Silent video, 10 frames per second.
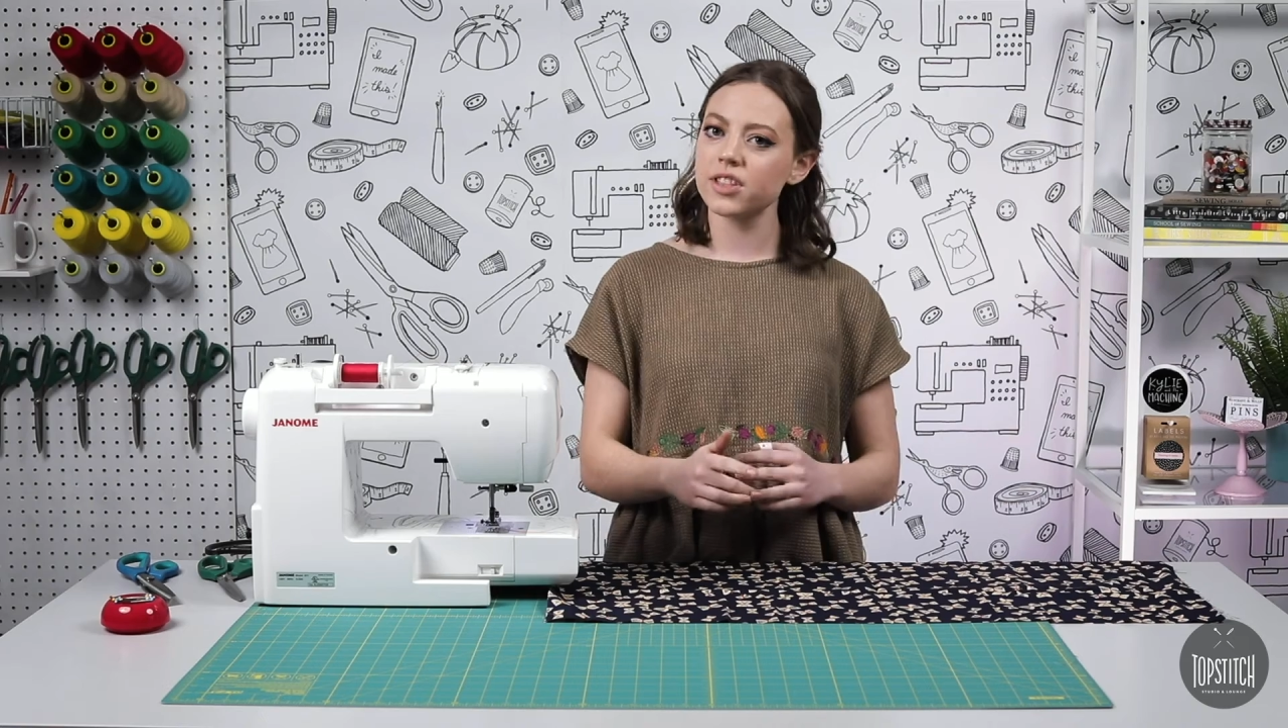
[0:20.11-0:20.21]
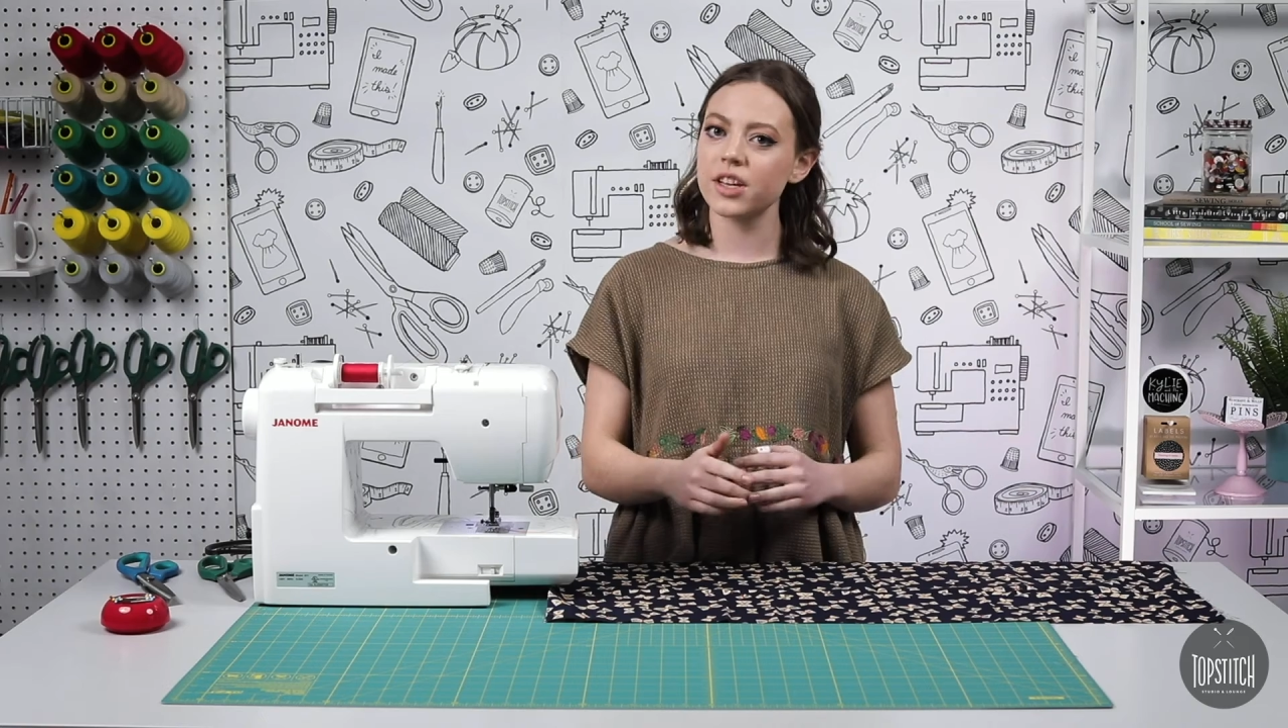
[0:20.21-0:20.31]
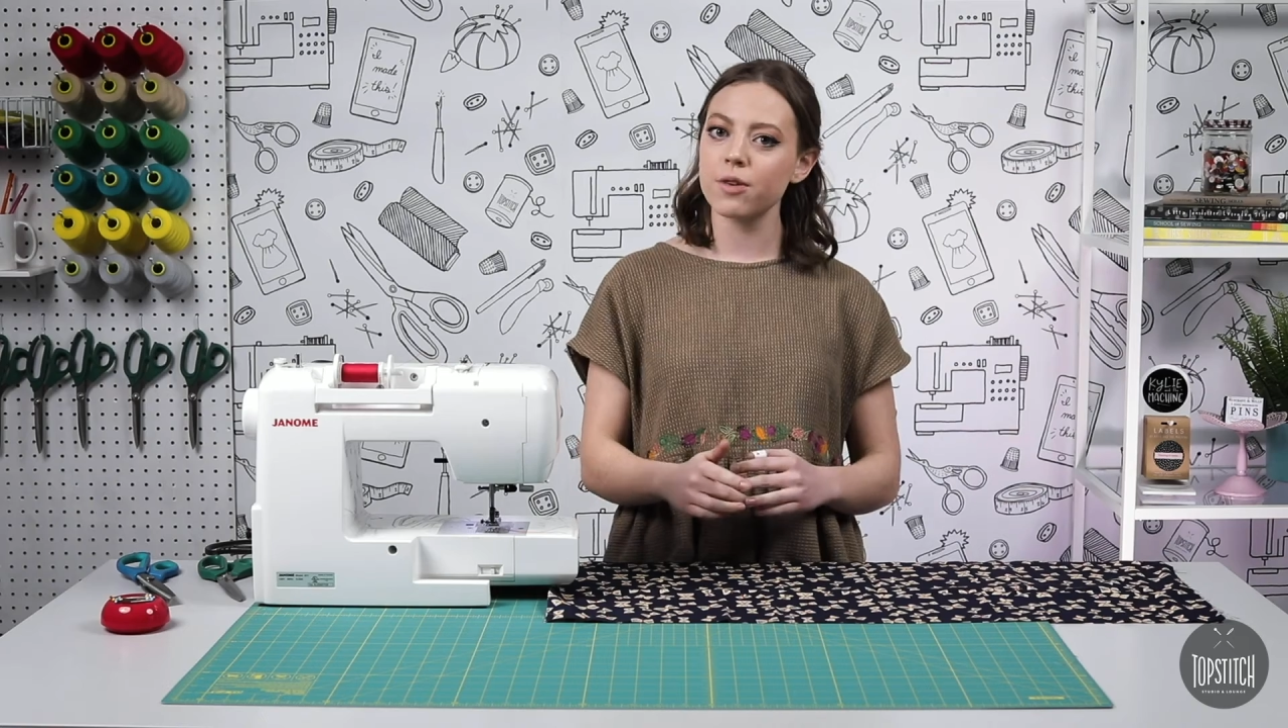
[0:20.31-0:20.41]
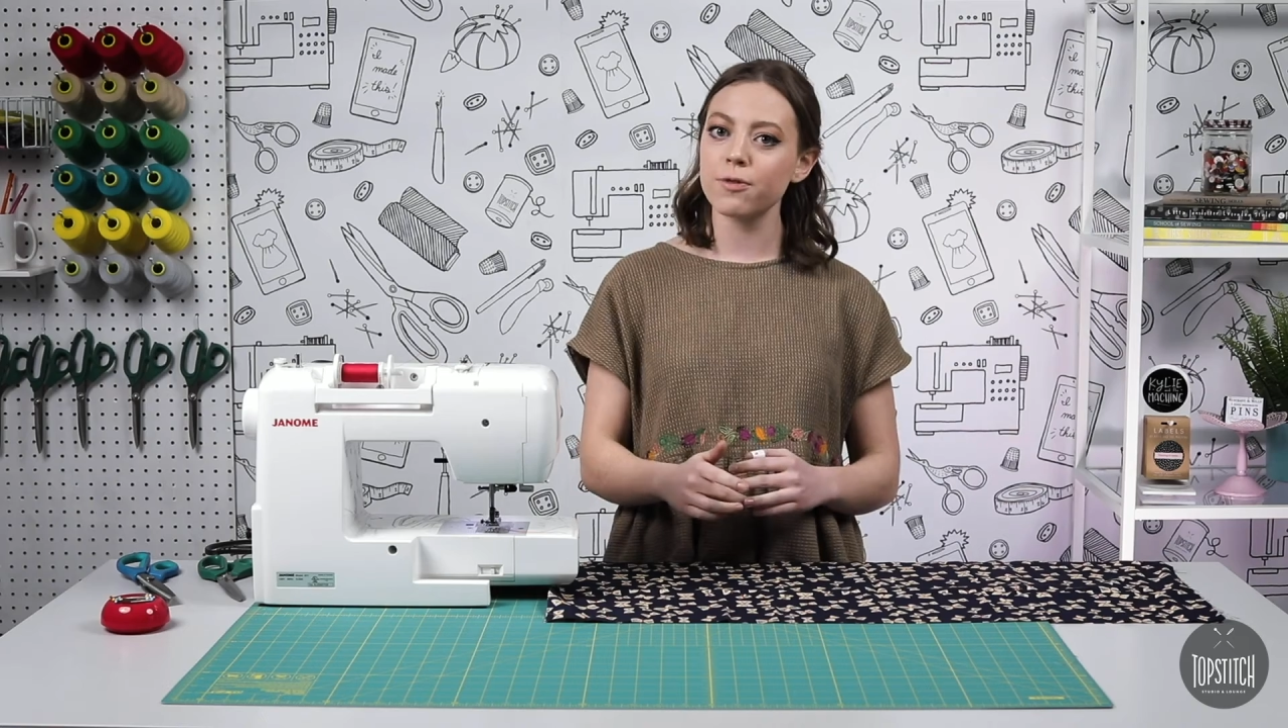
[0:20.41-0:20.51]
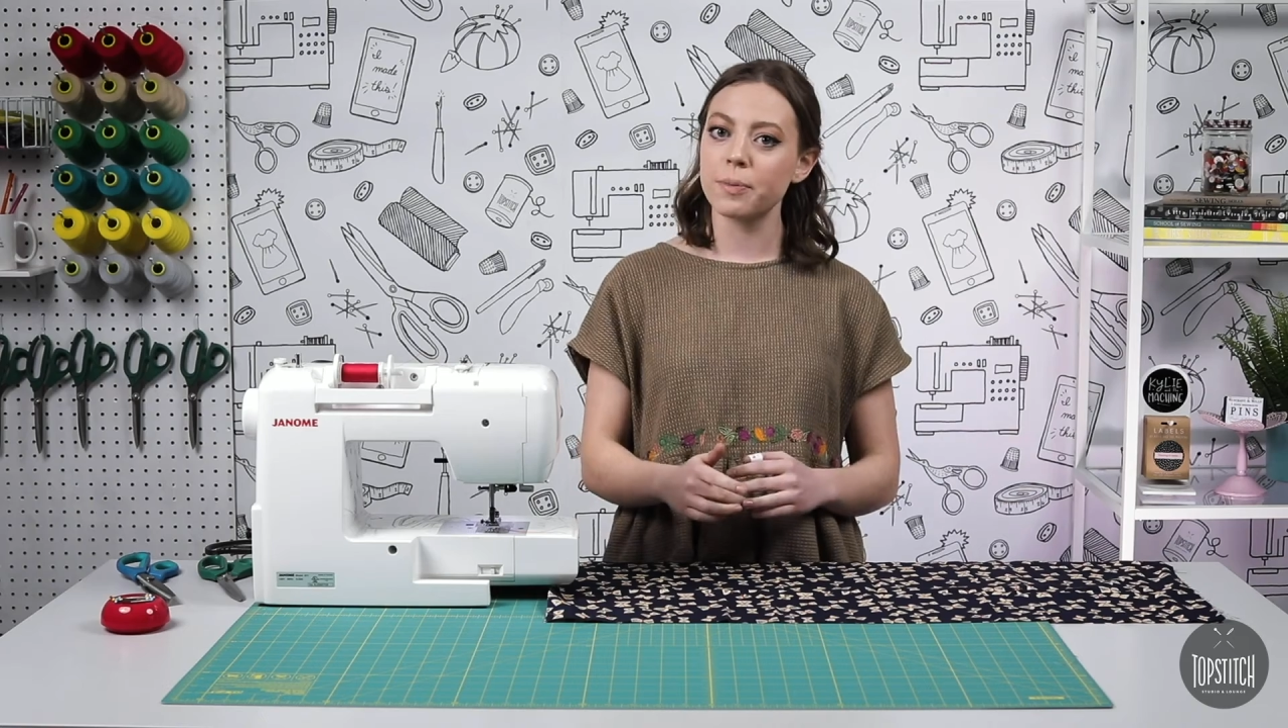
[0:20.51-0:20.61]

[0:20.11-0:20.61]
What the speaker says: skill for